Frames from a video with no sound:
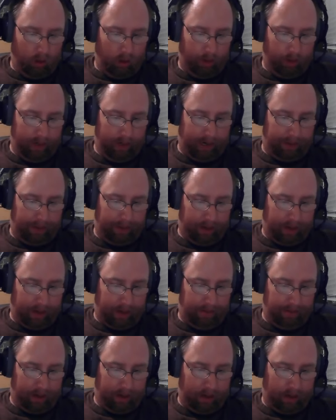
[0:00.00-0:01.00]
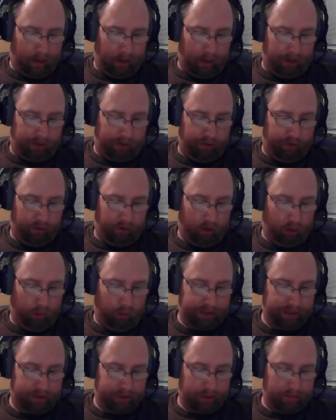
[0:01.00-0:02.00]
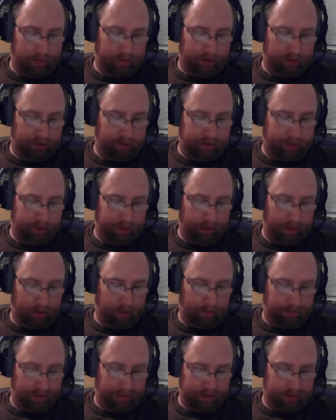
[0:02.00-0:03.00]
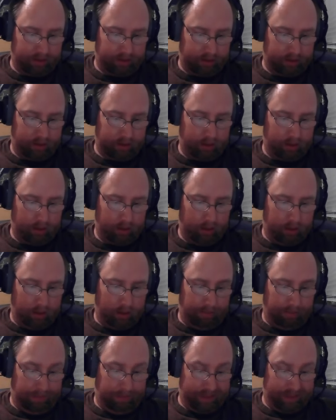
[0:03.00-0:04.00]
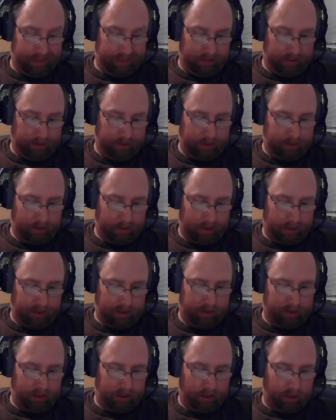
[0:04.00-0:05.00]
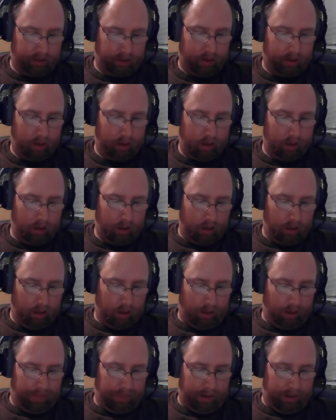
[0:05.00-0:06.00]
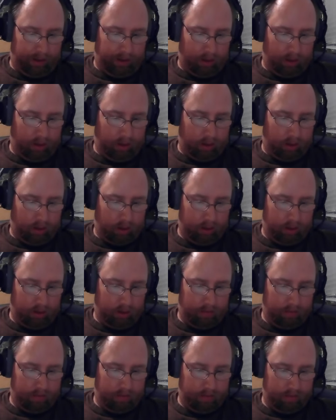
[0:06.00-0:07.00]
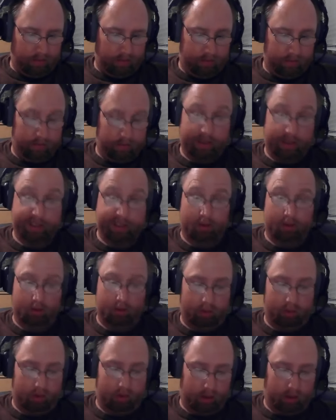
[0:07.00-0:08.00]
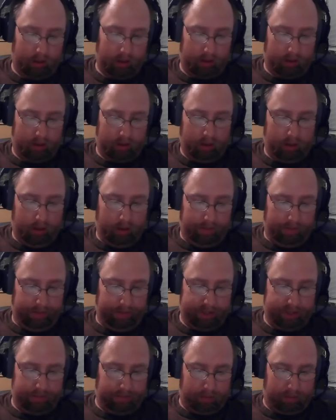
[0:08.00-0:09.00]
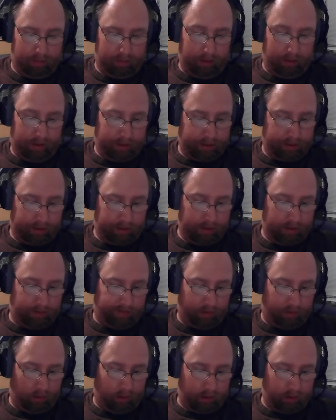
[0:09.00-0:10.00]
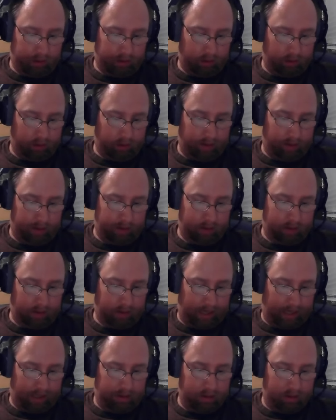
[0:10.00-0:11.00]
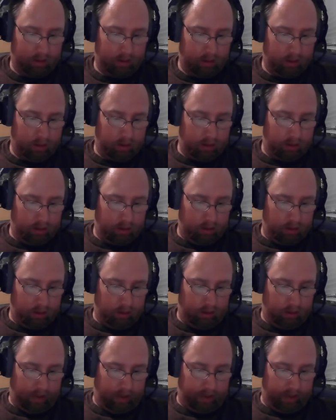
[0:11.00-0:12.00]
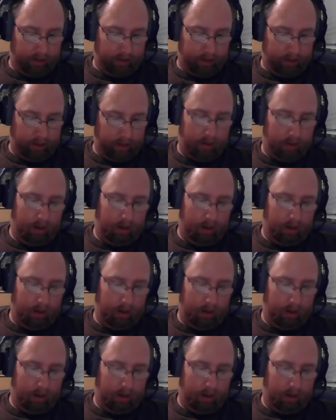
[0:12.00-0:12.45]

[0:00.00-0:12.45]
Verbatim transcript: When I applied mine heart to know wisdom and to see the business, business that is done upon the earth, this in, this in parentheses, for also there is that neither day,